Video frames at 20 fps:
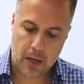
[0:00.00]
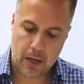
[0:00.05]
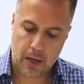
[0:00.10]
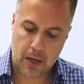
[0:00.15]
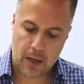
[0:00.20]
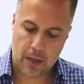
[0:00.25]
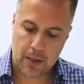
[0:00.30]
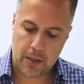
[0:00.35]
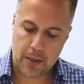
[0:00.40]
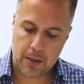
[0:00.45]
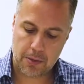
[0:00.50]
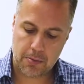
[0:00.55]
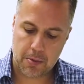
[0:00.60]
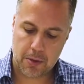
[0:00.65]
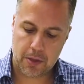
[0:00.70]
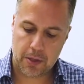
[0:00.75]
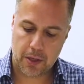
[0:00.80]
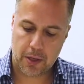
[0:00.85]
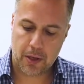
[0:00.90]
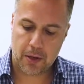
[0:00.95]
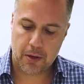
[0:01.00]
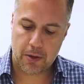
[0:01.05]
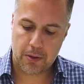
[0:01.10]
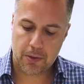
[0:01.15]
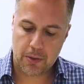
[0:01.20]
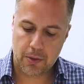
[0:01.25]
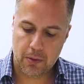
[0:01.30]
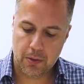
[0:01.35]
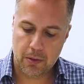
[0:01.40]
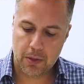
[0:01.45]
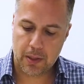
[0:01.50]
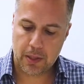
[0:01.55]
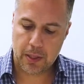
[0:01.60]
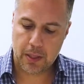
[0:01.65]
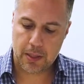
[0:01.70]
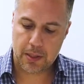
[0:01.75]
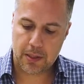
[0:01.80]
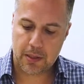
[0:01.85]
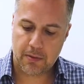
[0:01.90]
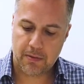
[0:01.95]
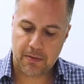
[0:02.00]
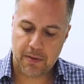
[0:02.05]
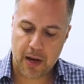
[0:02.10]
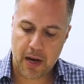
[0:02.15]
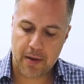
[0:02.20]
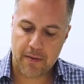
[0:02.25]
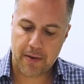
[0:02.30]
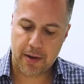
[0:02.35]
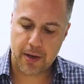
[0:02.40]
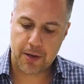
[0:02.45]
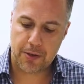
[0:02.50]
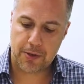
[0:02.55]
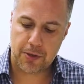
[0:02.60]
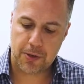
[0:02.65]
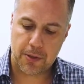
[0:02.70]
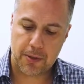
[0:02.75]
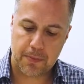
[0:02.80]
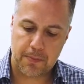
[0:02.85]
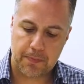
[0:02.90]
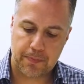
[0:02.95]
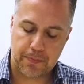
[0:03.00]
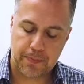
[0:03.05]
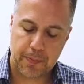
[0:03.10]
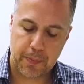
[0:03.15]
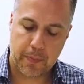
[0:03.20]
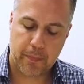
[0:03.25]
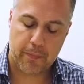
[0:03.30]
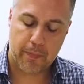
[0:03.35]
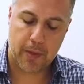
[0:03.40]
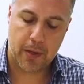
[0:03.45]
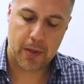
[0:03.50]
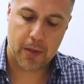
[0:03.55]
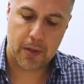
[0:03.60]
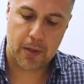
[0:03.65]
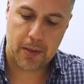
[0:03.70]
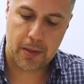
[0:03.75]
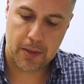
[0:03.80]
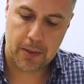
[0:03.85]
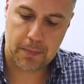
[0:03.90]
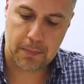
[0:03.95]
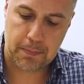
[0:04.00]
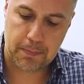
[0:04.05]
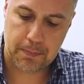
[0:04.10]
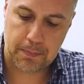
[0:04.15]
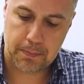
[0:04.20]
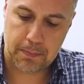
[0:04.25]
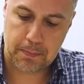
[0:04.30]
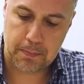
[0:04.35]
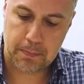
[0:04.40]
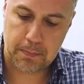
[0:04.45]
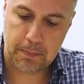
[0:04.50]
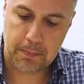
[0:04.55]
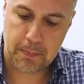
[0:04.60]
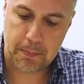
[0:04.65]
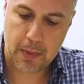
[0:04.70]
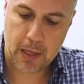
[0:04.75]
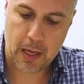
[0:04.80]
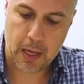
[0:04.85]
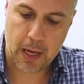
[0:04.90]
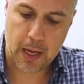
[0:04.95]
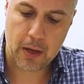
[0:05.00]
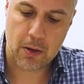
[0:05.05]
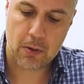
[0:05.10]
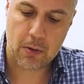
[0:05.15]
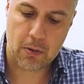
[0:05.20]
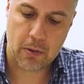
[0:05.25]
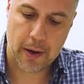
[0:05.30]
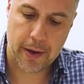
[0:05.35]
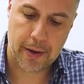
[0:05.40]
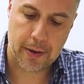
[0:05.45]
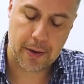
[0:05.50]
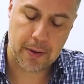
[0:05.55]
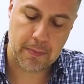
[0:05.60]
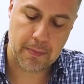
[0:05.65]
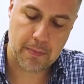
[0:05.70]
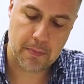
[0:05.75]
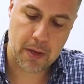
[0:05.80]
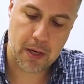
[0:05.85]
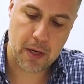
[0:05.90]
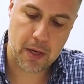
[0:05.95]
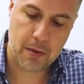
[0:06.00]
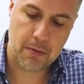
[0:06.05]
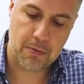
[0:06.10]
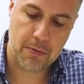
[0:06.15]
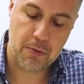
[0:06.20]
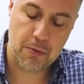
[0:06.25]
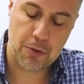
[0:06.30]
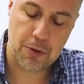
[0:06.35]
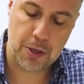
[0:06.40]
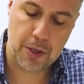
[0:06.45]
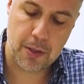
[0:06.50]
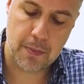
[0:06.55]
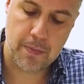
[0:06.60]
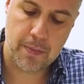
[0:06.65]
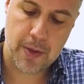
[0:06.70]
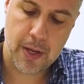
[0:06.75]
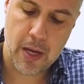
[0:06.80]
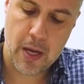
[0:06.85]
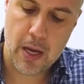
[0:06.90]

Uh, this particular tool is a 5-inch um, angle grinder by Fuji